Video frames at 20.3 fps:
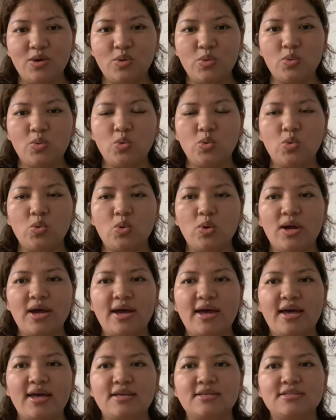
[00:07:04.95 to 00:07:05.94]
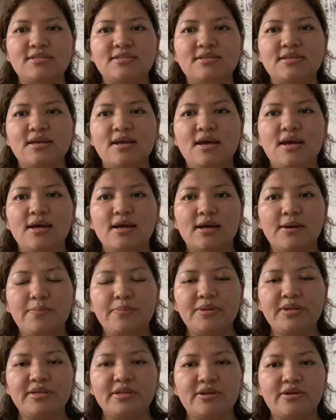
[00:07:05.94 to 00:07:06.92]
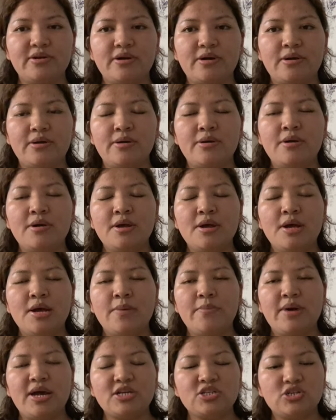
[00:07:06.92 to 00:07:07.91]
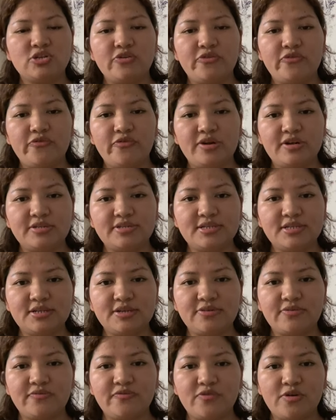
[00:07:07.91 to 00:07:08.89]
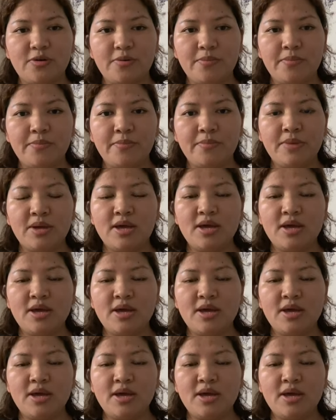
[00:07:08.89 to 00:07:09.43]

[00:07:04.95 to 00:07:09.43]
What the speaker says: who has completed her Bachelor of Nursing from